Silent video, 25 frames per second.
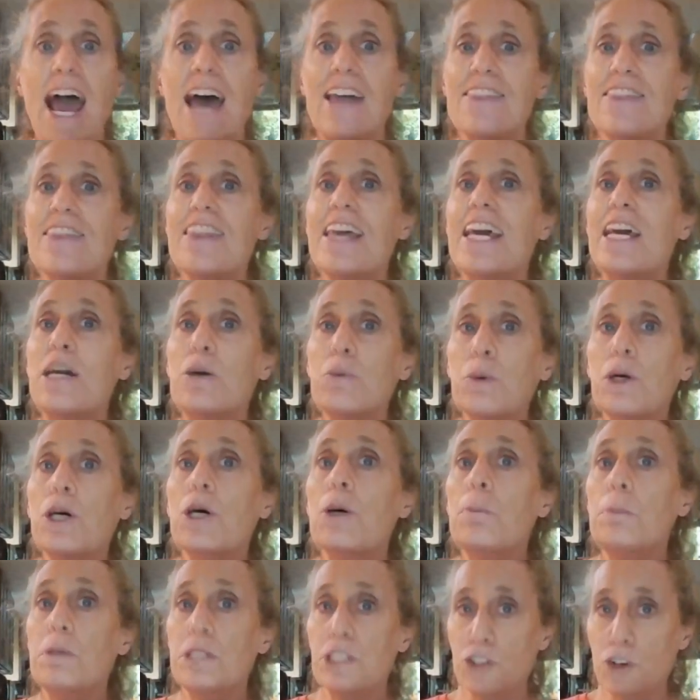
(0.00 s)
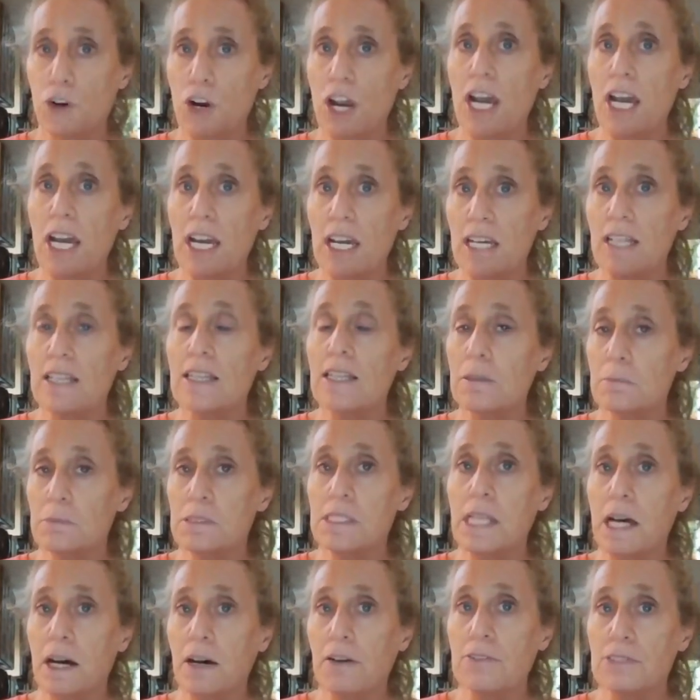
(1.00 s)
and they will betray
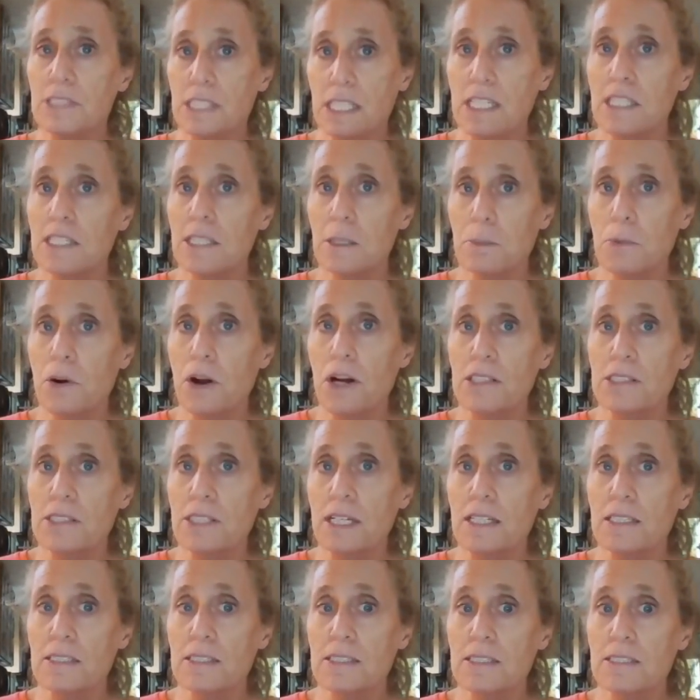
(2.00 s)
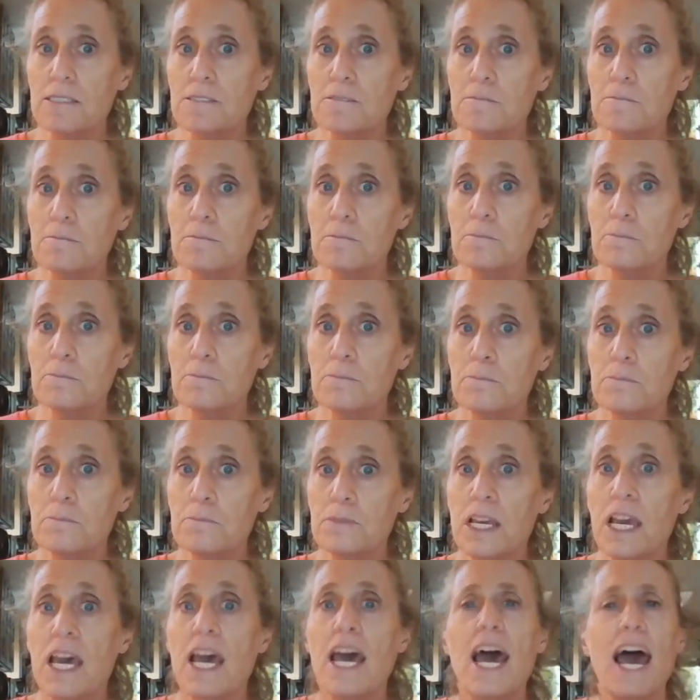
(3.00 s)
themselves in the process.
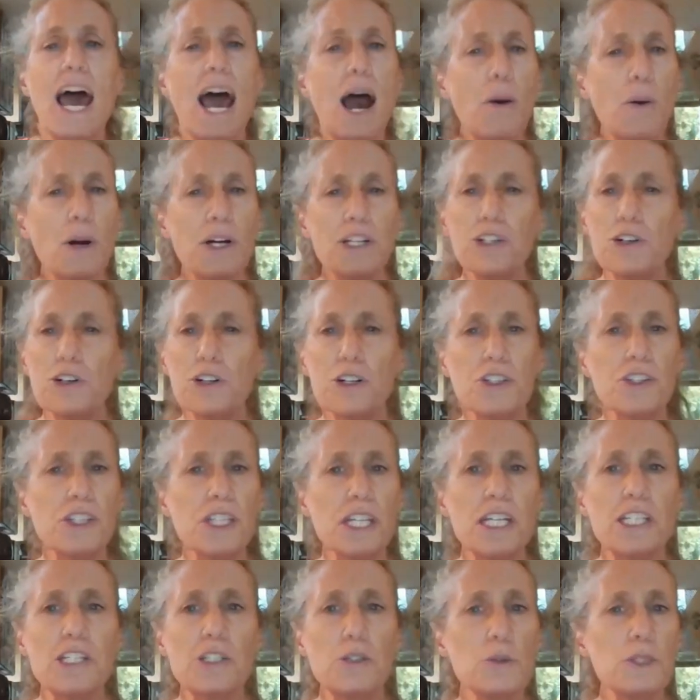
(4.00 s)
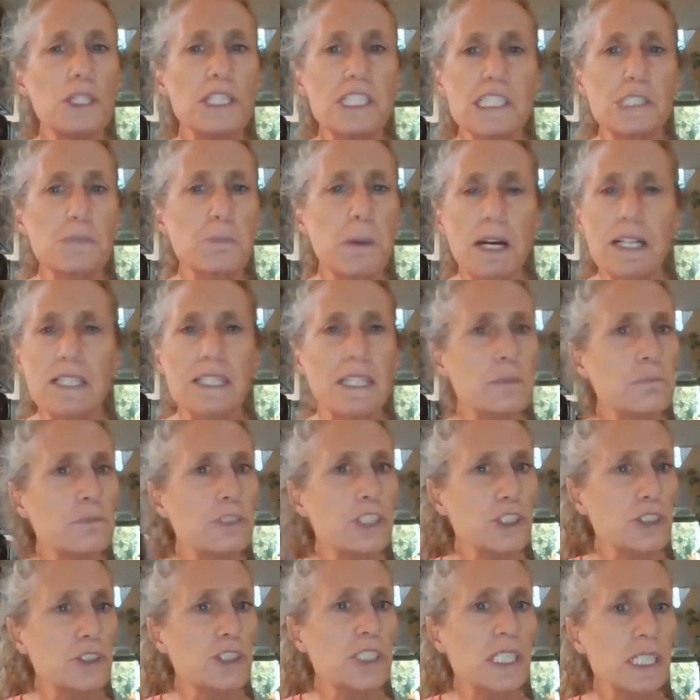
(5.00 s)
How on earth can you expect them
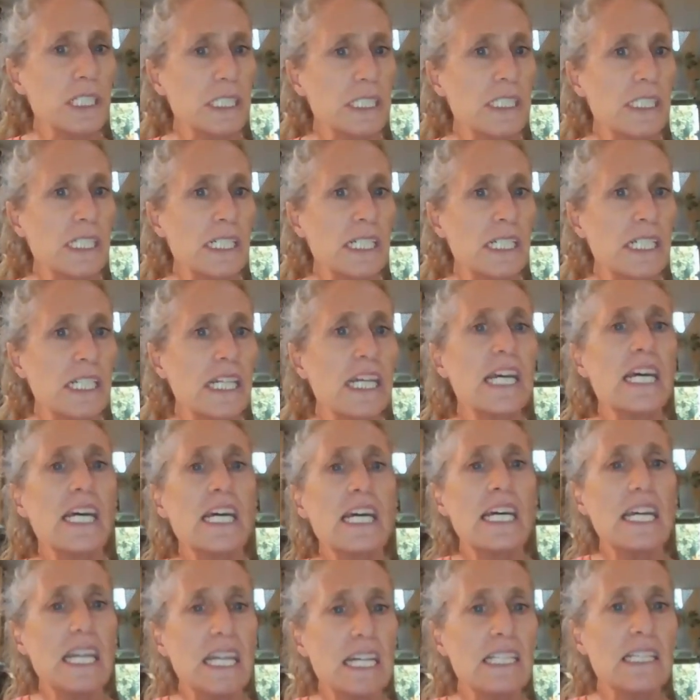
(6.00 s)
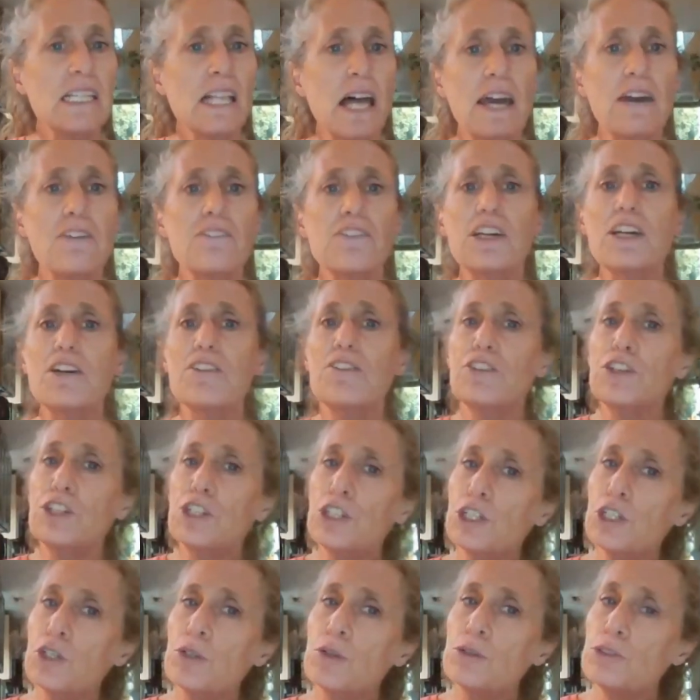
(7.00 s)
to succeed in life if
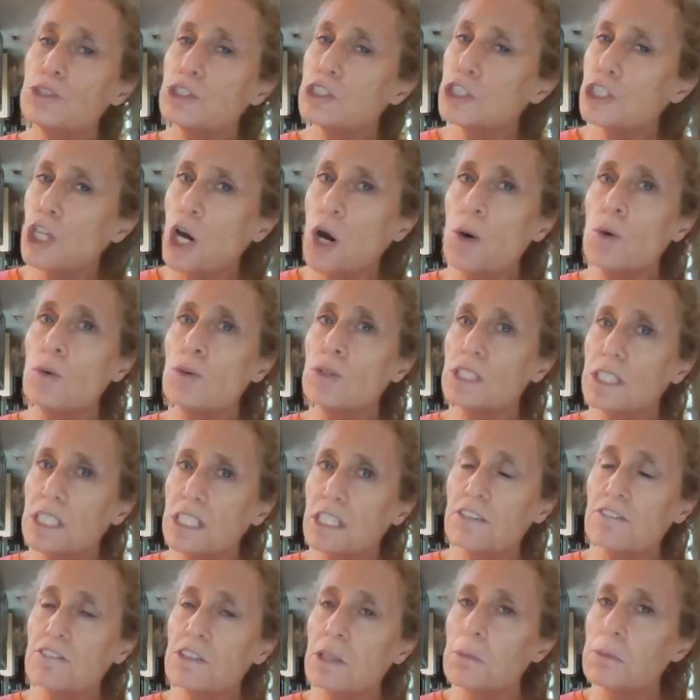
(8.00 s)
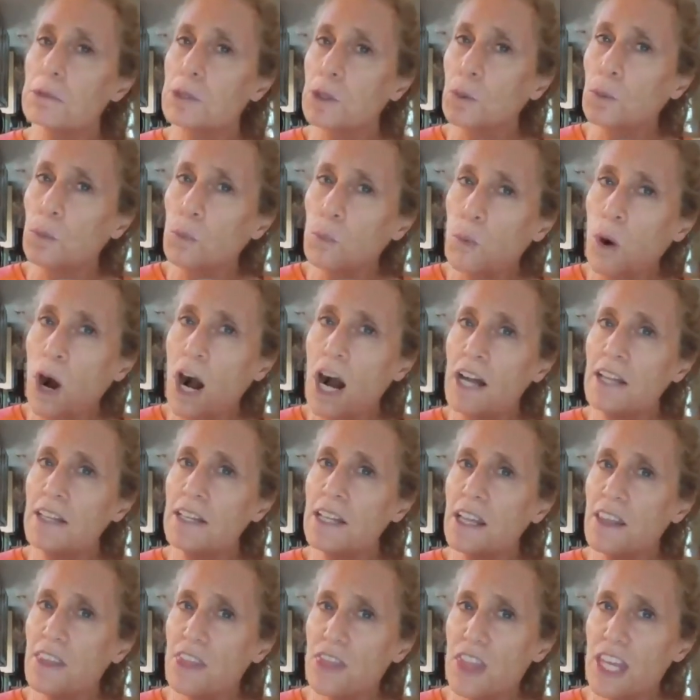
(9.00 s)
you don't give them the one
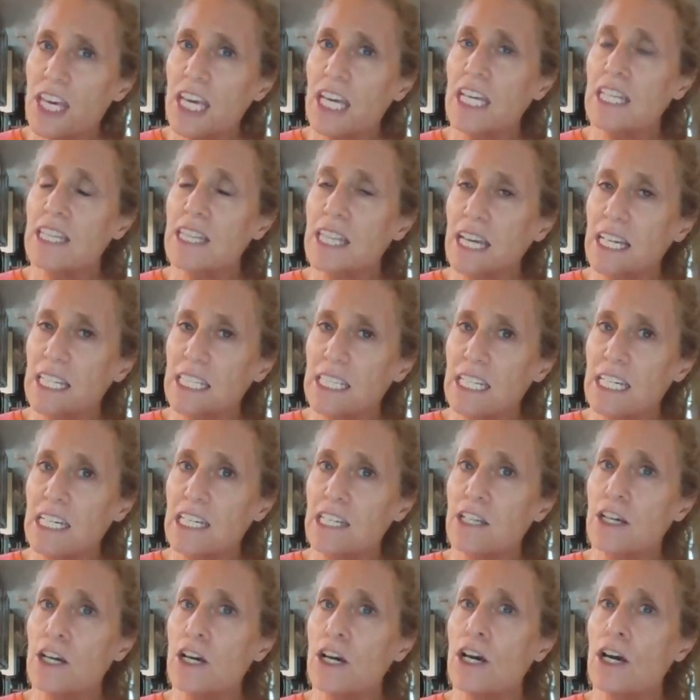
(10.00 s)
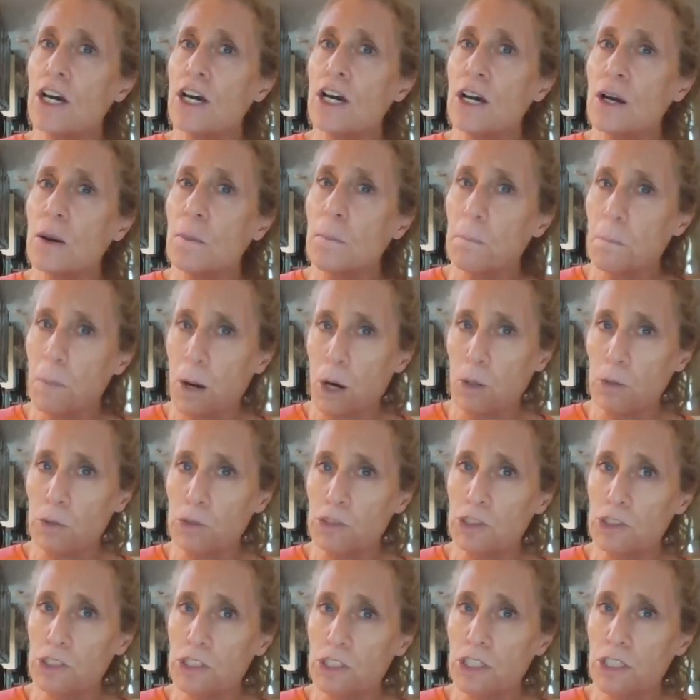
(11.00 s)
thing they need
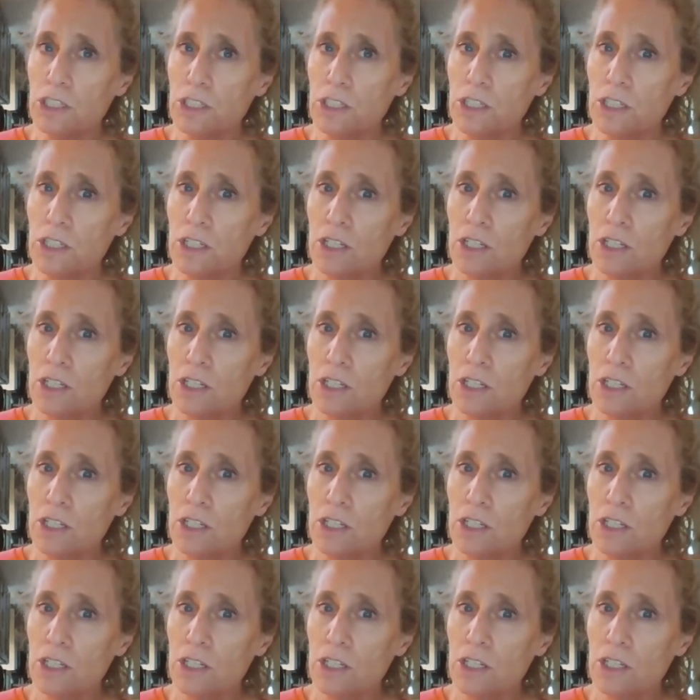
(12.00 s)
most?